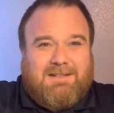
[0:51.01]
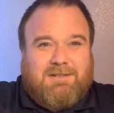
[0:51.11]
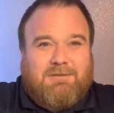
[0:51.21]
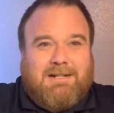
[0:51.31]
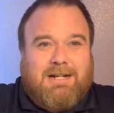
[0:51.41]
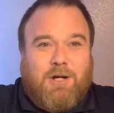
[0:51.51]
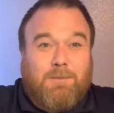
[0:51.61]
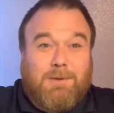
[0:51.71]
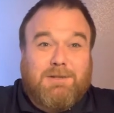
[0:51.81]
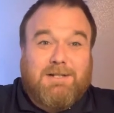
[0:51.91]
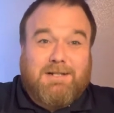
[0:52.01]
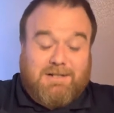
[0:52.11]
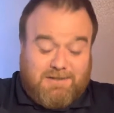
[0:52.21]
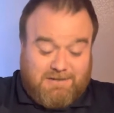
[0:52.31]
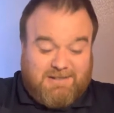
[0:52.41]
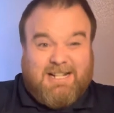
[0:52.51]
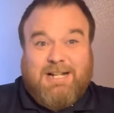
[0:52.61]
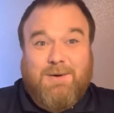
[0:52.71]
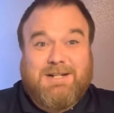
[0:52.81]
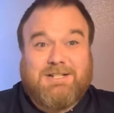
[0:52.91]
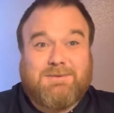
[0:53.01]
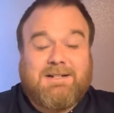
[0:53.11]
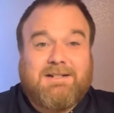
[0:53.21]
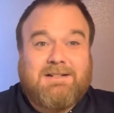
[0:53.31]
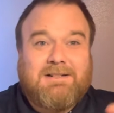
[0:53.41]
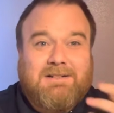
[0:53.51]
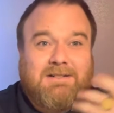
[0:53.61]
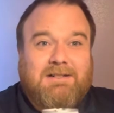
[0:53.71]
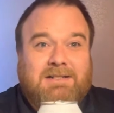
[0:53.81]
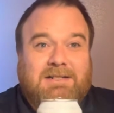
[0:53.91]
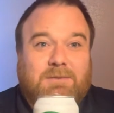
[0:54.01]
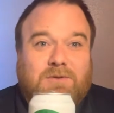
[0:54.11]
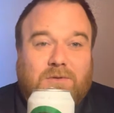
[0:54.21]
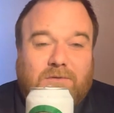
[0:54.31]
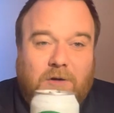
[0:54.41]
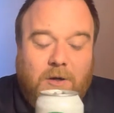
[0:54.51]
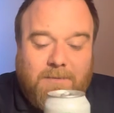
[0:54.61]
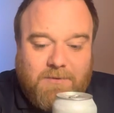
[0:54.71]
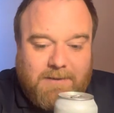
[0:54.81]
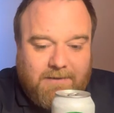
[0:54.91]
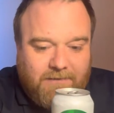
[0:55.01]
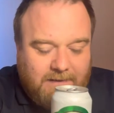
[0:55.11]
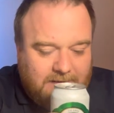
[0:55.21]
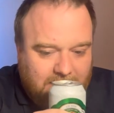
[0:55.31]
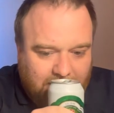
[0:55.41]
Crack it open and get going, shall we? See what sort of aromas we get from this.